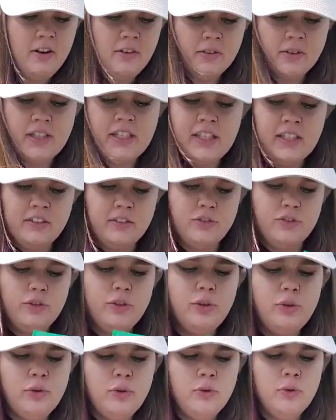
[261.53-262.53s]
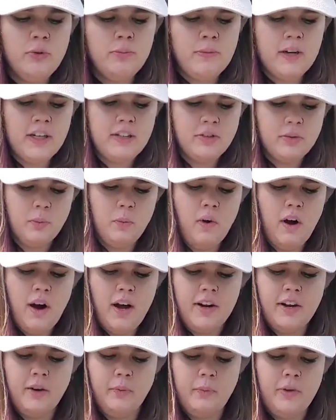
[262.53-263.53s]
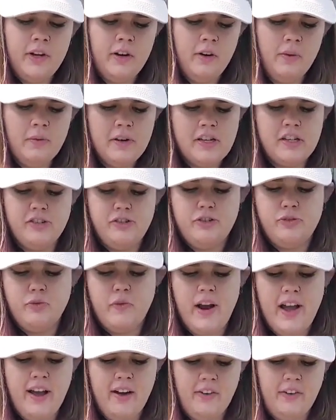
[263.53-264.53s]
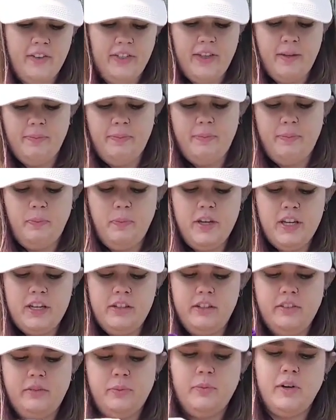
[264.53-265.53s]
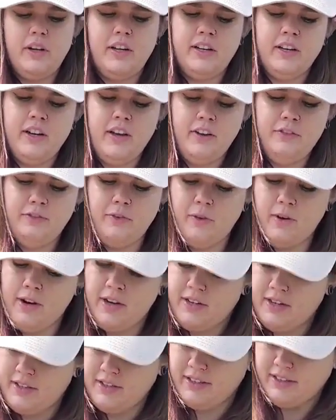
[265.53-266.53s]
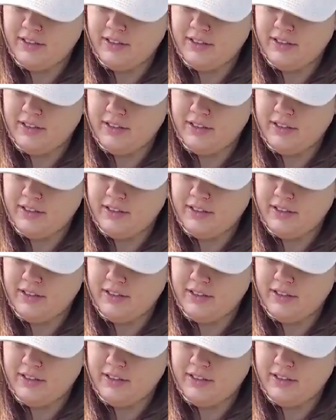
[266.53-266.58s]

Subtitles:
don't need too much water. We don't want to drown them. We just want enough water